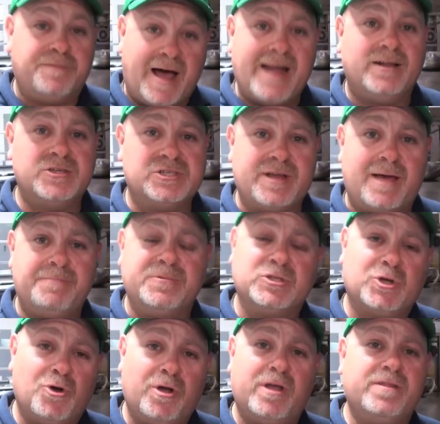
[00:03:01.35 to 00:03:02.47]
The final step
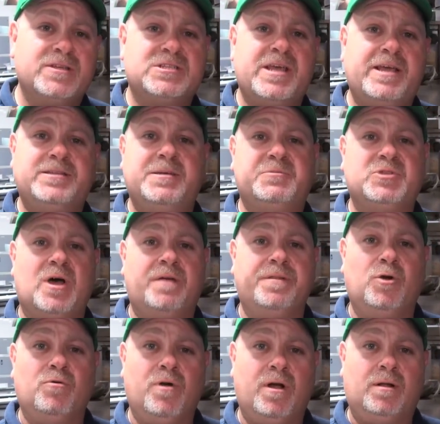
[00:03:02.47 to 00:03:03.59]
is cooking the steak tips on
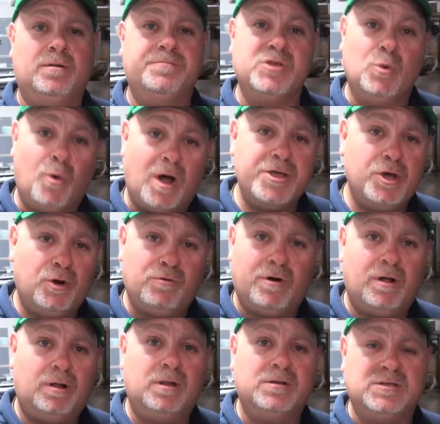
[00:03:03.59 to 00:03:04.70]
the grill. You want your
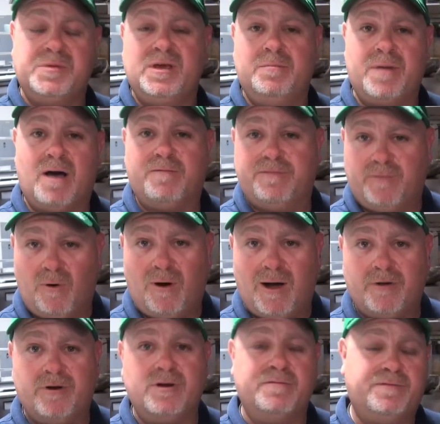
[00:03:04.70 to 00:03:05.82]
grill to be about
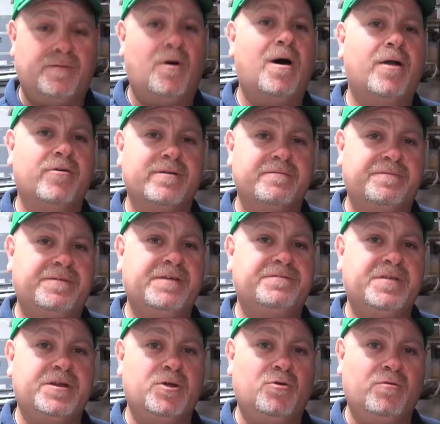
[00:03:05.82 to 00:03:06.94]
400 to
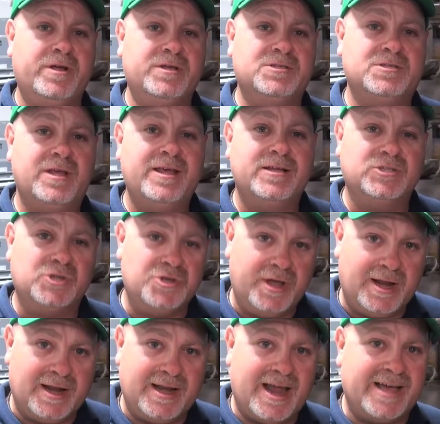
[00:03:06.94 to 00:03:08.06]
450 degrees so you
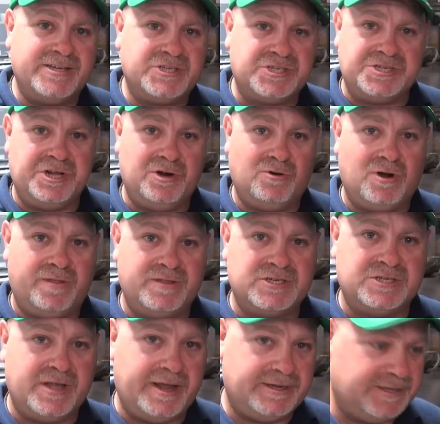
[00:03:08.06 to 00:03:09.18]
get a nice sear on the
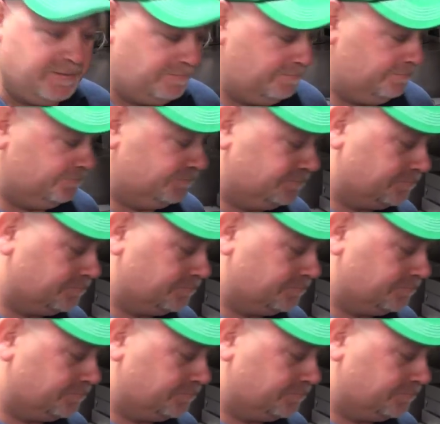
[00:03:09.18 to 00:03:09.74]
steak tip.